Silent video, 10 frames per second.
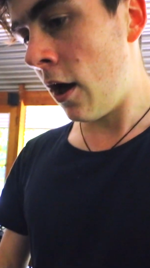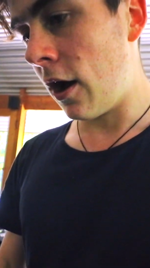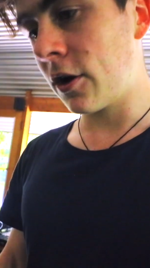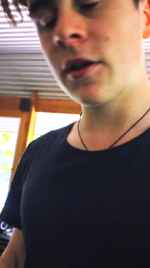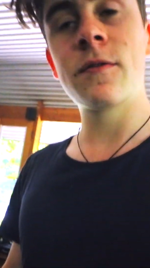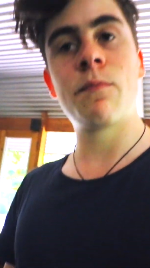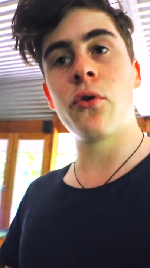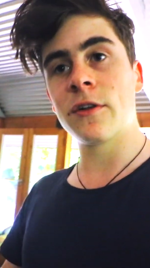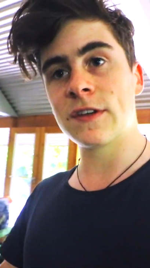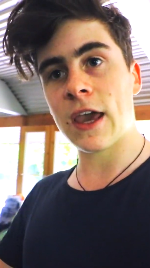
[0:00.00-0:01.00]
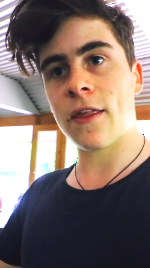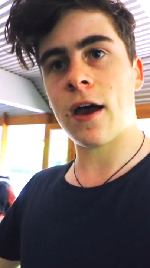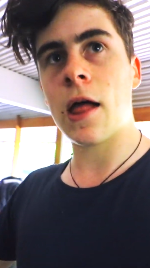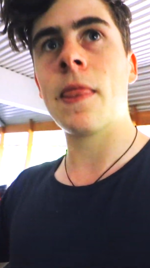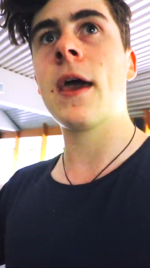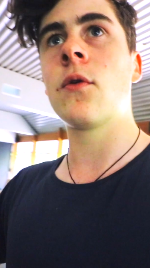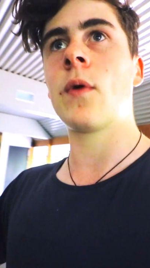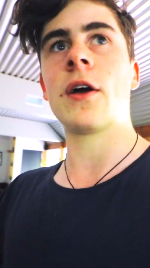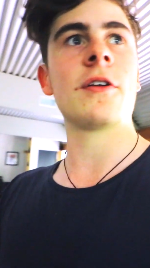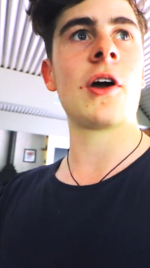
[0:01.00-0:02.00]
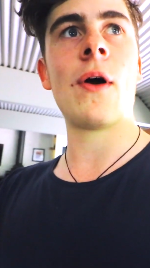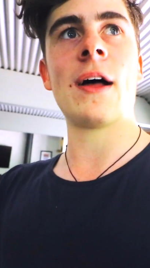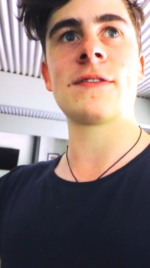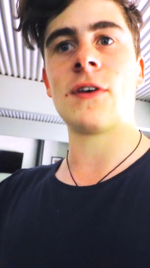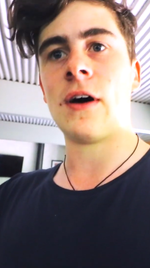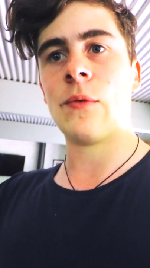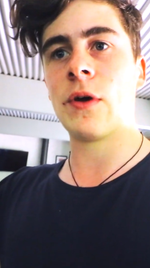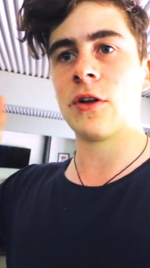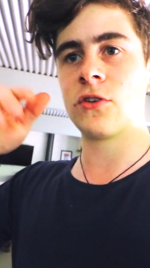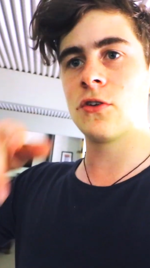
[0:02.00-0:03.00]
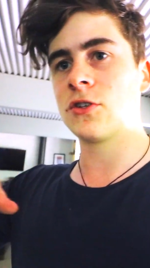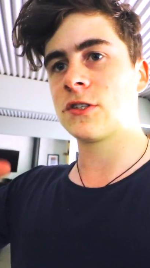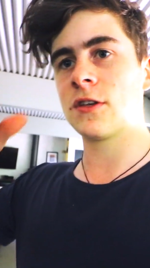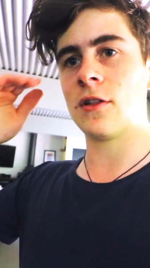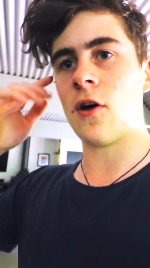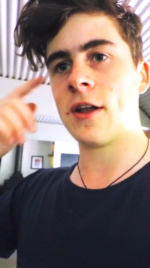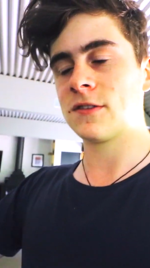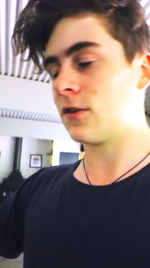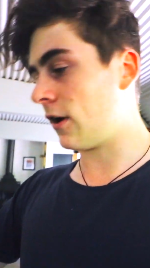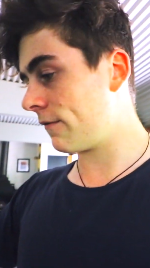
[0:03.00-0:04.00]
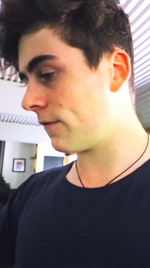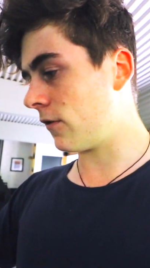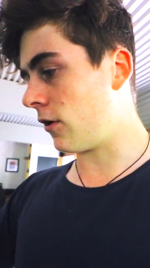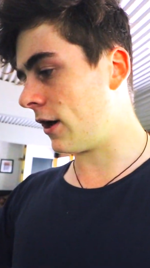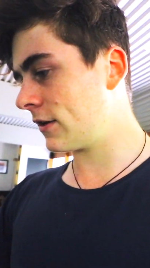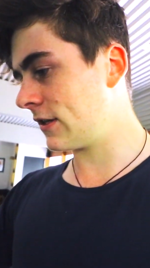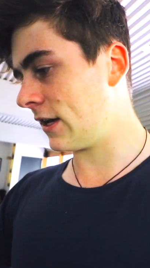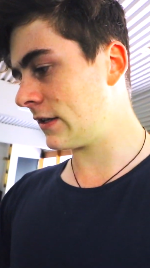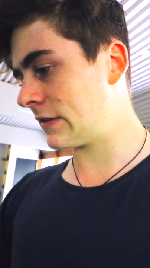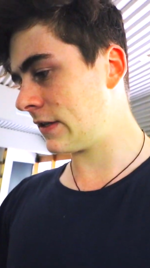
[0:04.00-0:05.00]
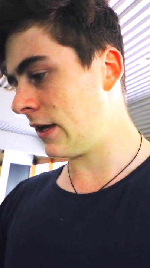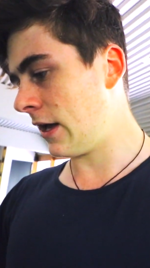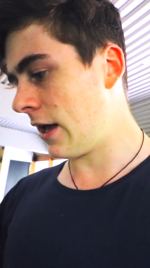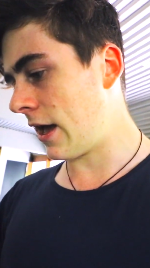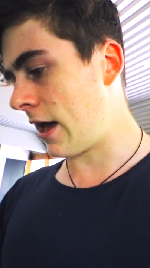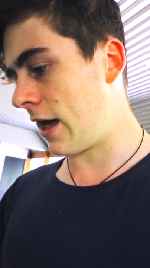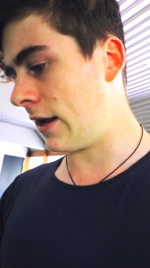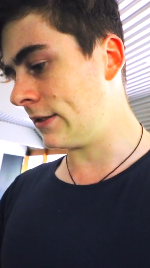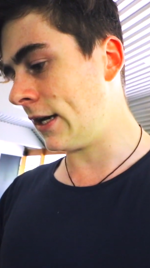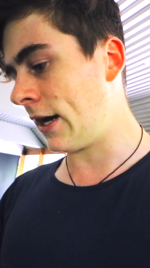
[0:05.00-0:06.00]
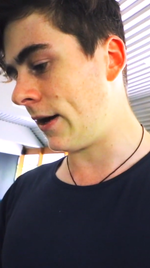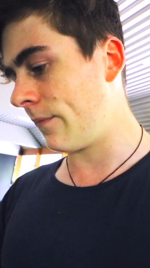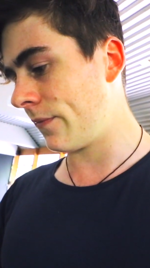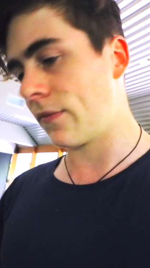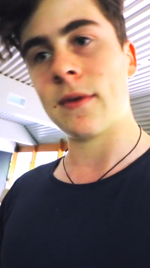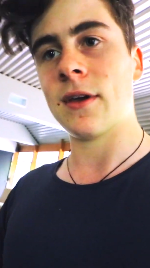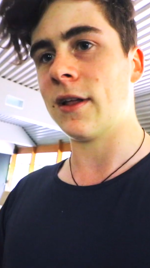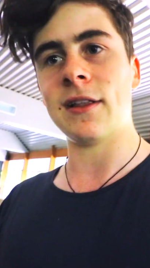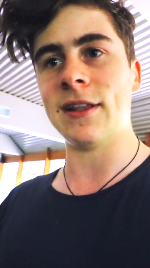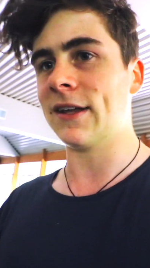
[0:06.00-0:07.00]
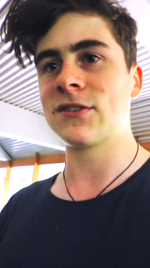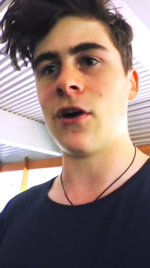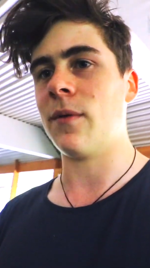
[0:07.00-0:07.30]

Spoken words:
I'm going to put it together, and then we're going to go outside. We're going to do just a line of sight flight test, and let's go.